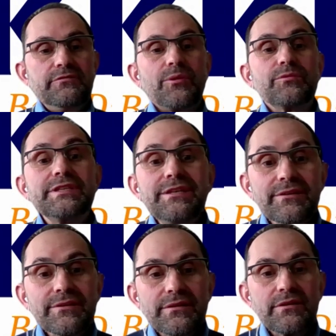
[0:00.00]

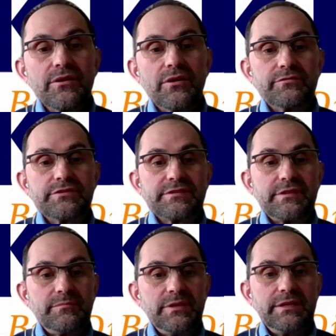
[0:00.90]
frontier of
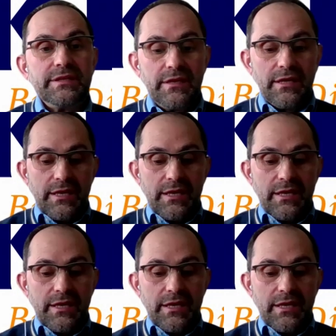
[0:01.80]
sustainability.